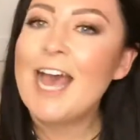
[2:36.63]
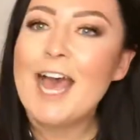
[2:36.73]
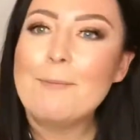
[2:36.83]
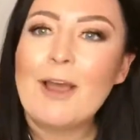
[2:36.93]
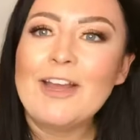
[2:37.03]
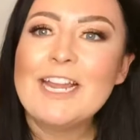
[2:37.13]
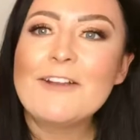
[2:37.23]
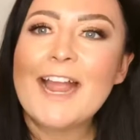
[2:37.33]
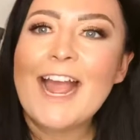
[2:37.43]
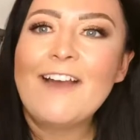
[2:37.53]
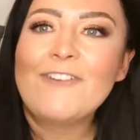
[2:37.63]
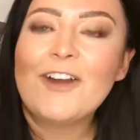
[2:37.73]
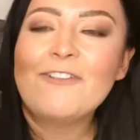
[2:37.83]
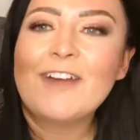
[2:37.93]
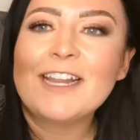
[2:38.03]
Um, on here, I have
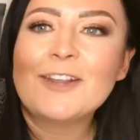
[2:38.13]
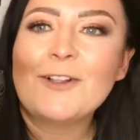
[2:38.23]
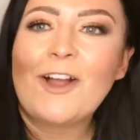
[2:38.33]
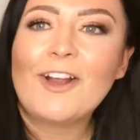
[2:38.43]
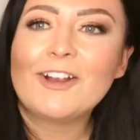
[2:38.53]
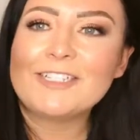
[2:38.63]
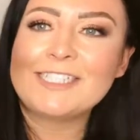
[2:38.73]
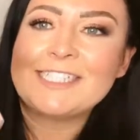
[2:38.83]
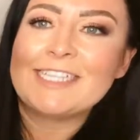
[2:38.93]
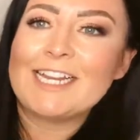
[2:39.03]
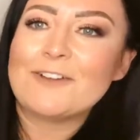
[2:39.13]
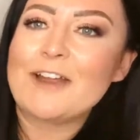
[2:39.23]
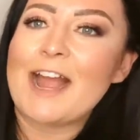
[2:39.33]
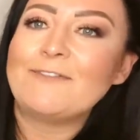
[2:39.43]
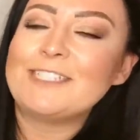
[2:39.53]
our fun little arts and
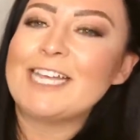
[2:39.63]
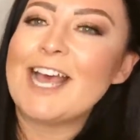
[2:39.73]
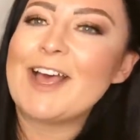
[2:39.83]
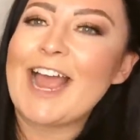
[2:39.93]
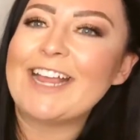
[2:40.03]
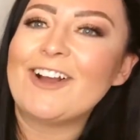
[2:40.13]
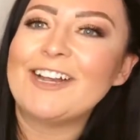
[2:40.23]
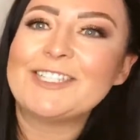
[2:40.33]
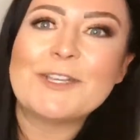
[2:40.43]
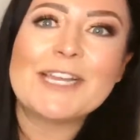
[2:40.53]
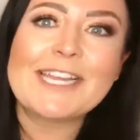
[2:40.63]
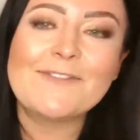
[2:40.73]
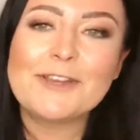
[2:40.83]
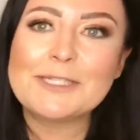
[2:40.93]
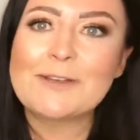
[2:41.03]
crafts uh, icon, so you could
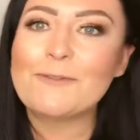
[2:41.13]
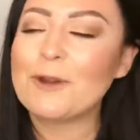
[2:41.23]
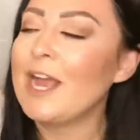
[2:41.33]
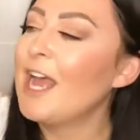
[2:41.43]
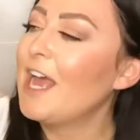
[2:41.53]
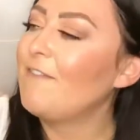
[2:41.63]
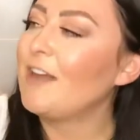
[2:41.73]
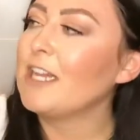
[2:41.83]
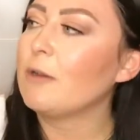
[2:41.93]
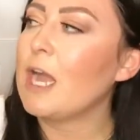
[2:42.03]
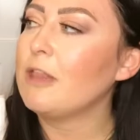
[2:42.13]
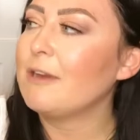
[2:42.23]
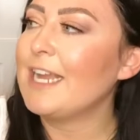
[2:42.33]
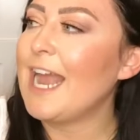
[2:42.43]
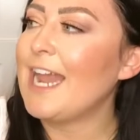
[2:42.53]
even use it for a fun little
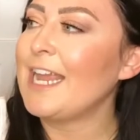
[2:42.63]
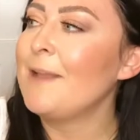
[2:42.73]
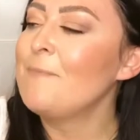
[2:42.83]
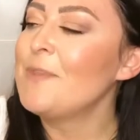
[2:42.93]
coloring caddy.